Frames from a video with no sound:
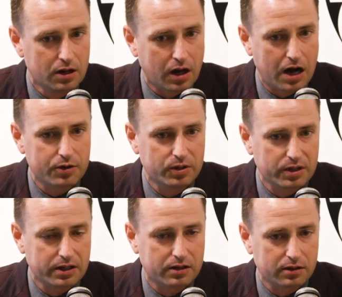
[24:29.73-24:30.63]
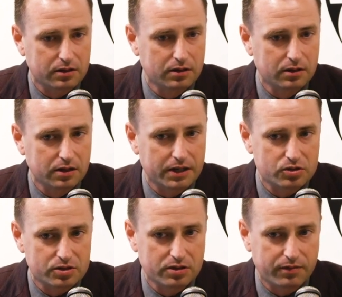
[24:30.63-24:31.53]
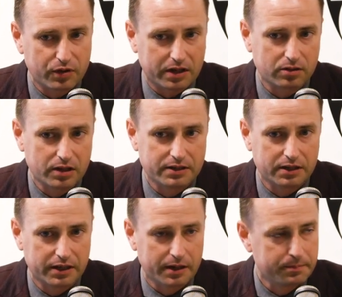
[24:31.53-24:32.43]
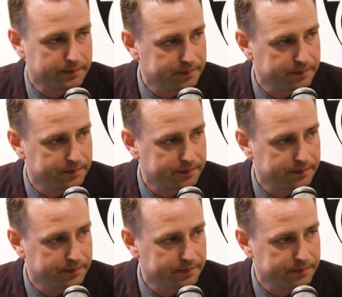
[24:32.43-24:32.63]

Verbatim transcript: How do you think the election is going to affect the lending game?